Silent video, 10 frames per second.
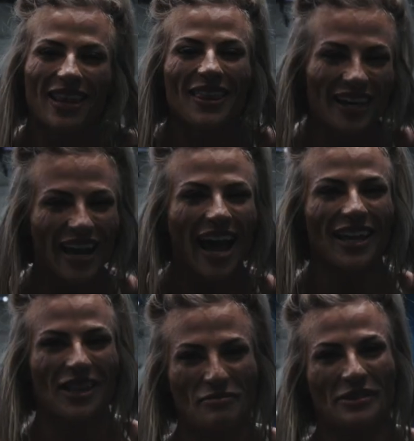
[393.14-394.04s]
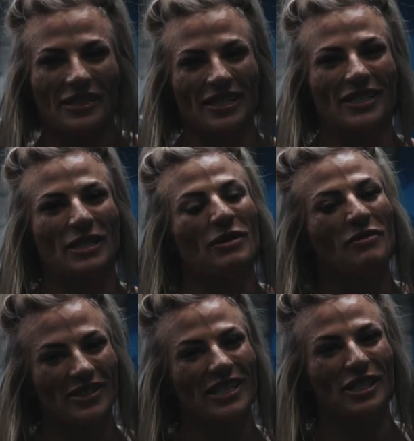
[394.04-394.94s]
think I had them
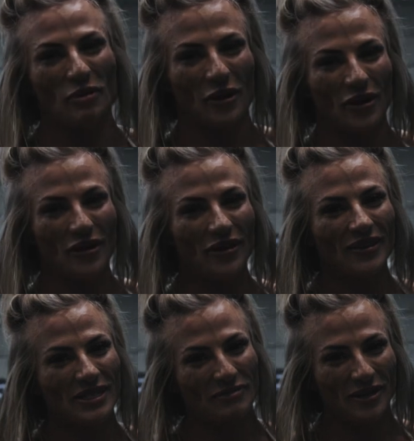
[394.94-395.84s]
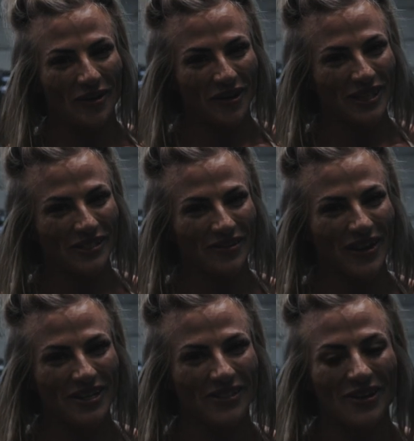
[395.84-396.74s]
since birth, to be honest, right?